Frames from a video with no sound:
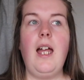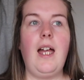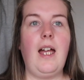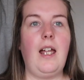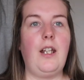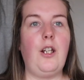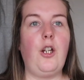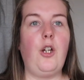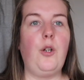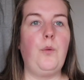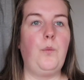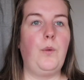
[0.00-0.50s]

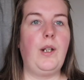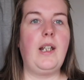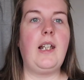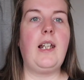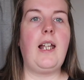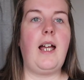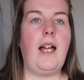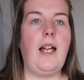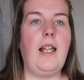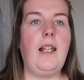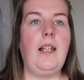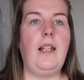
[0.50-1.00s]
and I
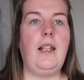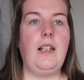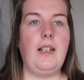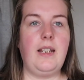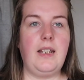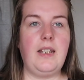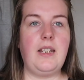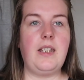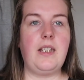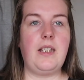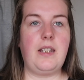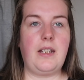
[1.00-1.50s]
will at
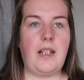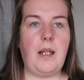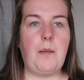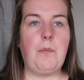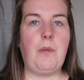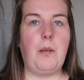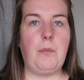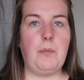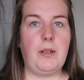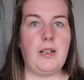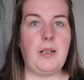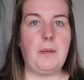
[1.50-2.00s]
least get
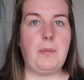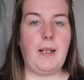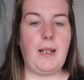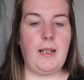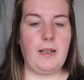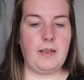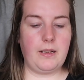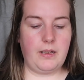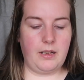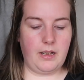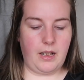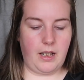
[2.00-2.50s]
my money back.